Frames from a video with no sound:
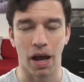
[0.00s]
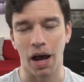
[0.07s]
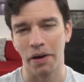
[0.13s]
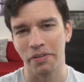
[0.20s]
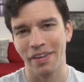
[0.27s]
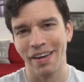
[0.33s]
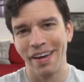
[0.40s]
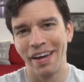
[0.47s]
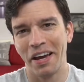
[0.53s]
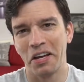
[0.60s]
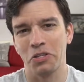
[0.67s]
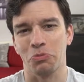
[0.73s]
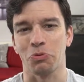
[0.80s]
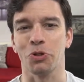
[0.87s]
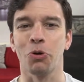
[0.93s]
Now,
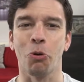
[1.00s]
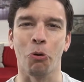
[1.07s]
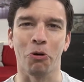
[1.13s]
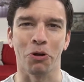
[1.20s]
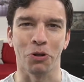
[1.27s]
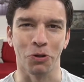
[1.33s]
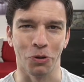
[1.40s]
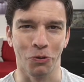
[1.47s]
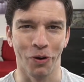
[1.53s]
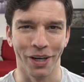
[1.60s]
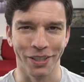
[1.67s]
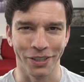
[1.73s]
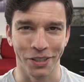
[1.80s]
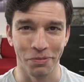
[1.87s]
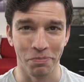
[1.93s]
it's a rhetorical
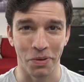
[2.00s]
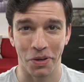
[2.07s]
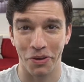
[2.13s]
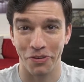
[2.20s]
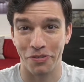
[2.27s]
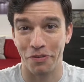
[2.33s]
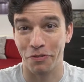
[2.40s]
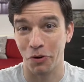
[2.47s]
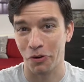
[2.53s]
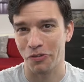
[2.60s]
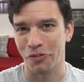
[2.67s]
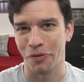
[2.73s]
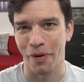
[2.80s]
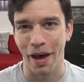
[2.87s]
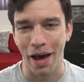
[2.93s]
question because of
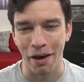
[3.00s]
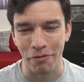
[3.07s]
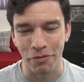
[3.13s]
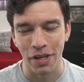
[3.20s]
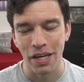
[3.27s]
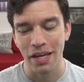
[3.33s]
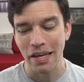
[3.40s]
course you have,